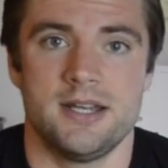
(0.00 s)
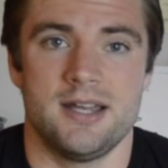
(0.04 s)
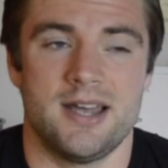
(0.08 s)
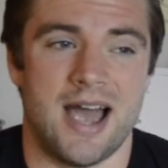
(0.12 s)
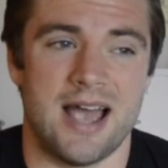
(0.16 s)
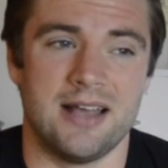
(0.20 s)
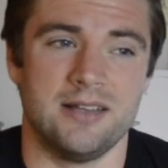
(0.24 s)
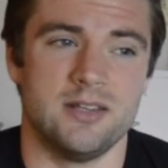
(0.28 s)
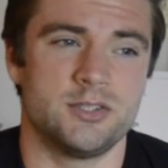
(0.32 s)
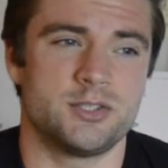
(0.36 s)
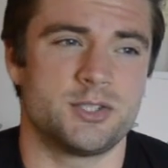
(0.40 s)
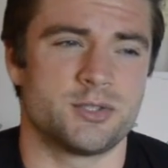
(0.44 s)

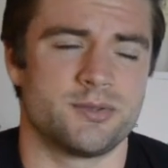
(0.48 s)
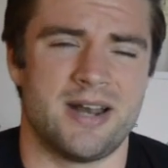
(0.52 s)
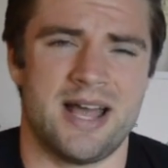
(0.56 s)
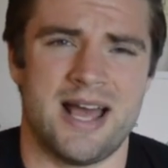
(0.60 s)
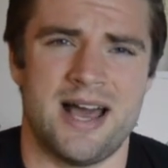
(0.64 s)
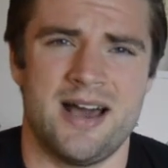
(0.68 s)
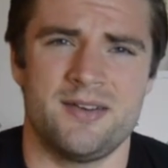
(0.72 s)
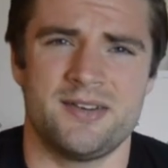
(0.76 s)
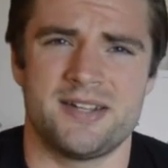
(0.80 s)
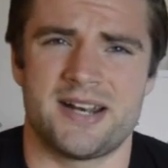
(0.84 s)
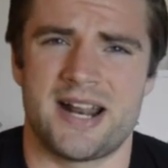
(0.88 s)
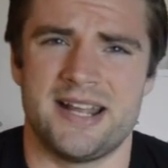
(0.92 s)
I looked
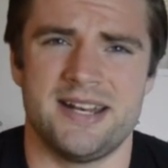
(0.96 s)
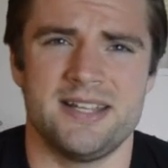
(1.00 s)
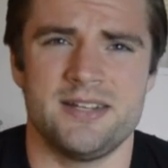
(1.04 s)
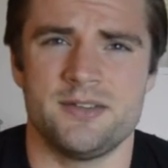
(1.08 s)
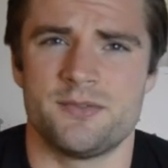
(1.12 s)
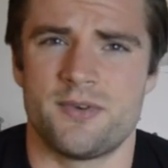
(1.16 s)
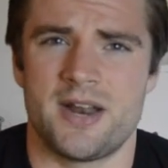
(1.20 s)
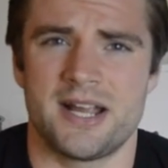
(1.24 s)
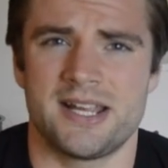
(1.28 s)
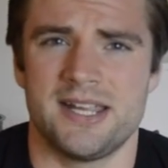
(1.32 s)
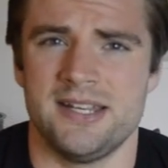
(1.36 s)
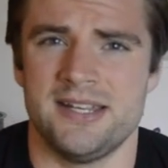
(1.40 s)
around and I
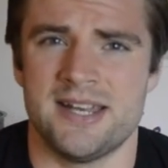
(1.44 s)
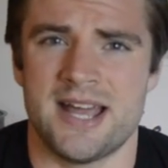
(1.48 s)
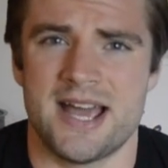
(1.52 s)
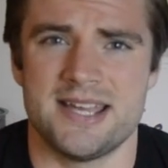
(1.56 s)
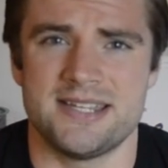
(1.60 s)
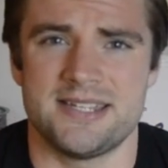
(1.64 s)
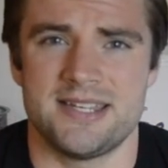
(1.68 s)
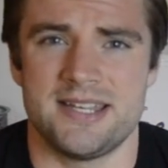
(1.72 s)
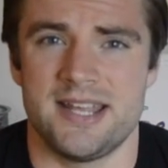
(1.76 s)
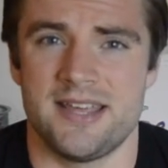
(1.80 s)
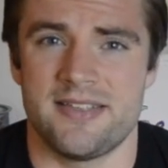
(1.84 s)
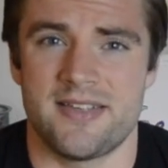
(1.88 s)
didn't
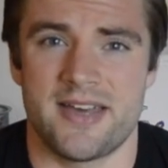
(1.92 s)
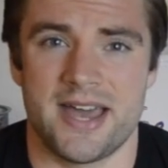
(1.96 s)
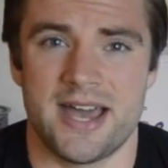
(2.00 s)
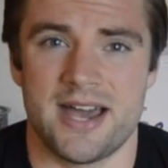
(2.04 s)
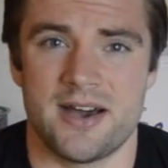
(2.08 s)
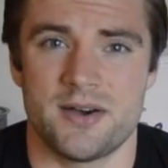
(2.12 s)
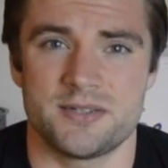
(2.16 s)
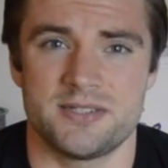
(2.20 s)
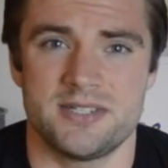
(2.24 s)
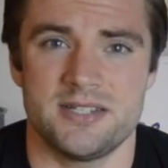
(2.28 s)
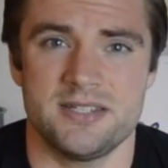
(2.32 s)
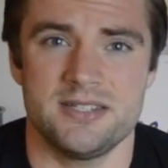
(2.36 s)
recognize any of the
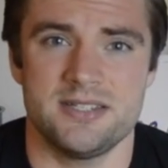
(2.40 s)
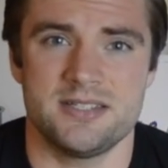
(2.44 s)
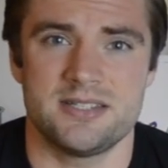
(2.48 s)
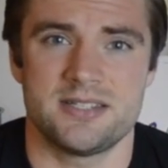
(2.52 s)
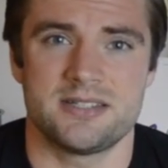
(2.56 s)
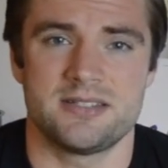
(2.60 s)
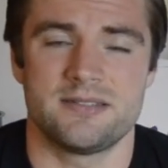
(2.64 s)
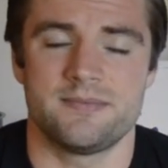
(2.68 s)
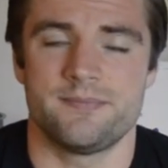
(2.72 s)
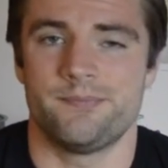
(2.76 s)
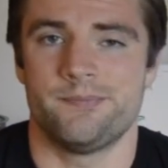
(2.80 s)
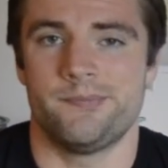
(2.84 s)

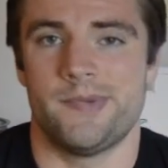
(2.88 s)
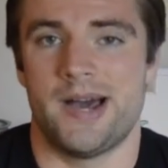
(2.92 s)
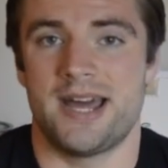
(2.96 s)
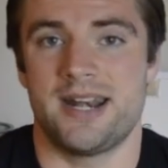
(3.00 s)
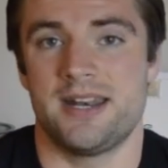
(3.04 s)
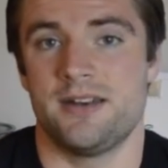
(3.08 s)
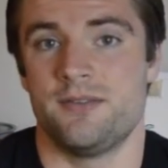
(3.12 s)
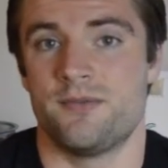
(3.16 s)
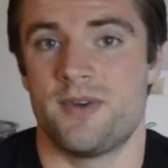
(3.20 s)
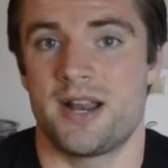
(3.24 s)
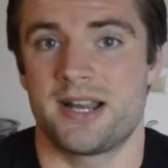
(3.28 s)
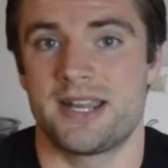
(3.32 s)
houses, I
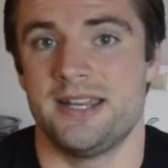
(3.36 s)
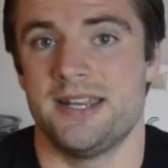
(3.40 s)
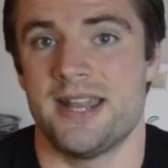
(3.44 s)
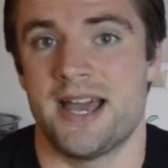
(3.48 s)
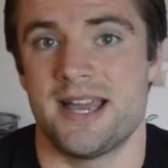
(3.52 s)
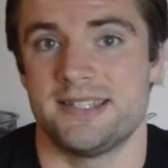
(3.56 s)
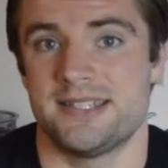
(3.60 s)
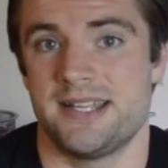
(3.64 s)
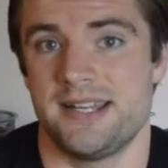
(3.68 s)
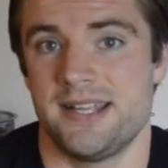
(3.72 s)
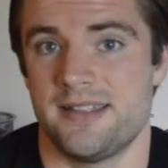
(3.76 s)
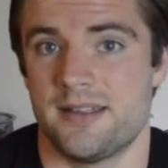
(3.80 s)
didn't
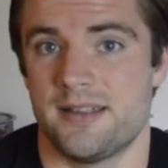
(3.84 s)
recognize any